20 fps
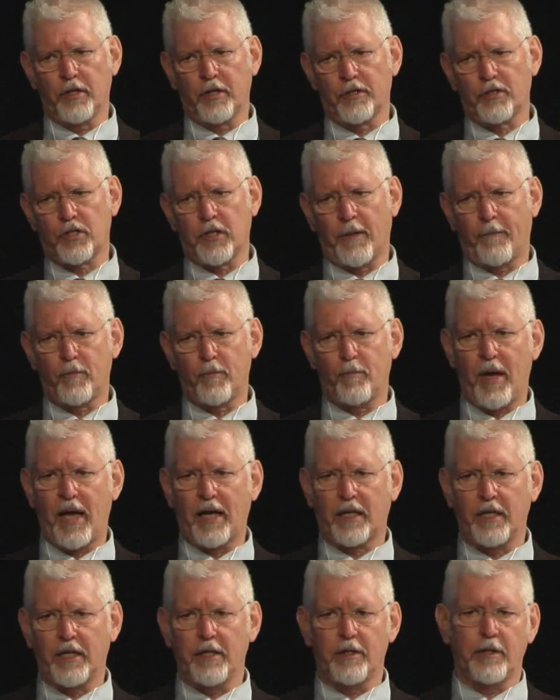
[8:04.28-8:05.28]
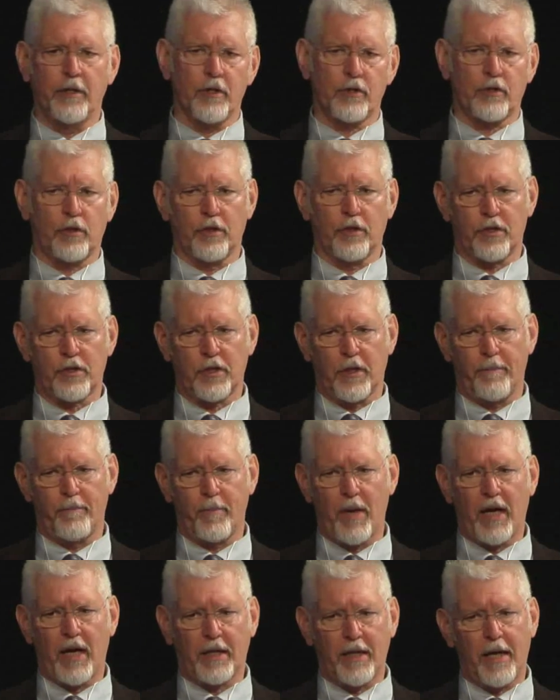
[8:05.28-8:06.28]
and it slipped back in and it's going to slip
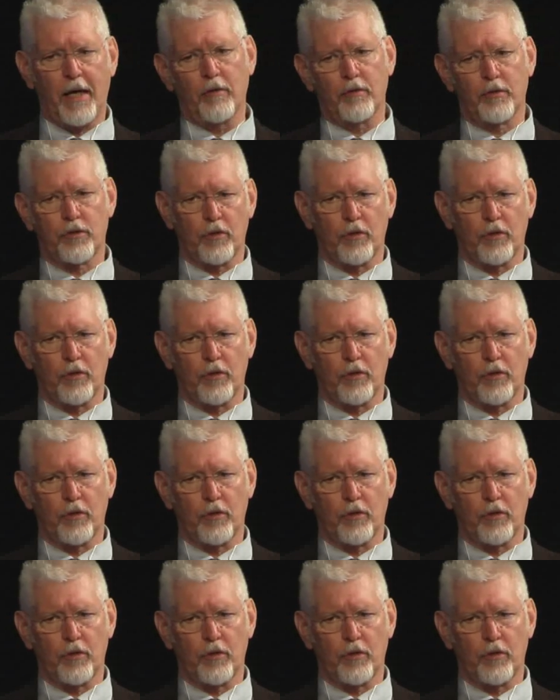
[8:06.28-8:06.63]
back out,